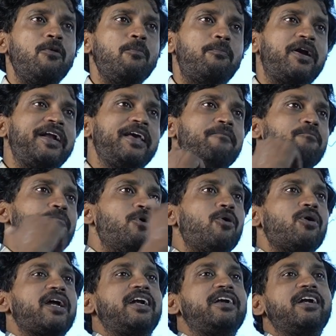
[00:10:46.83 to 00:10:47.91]
pretty
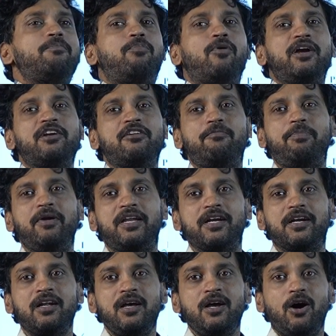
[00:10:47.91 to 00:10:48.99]
more at that point of period.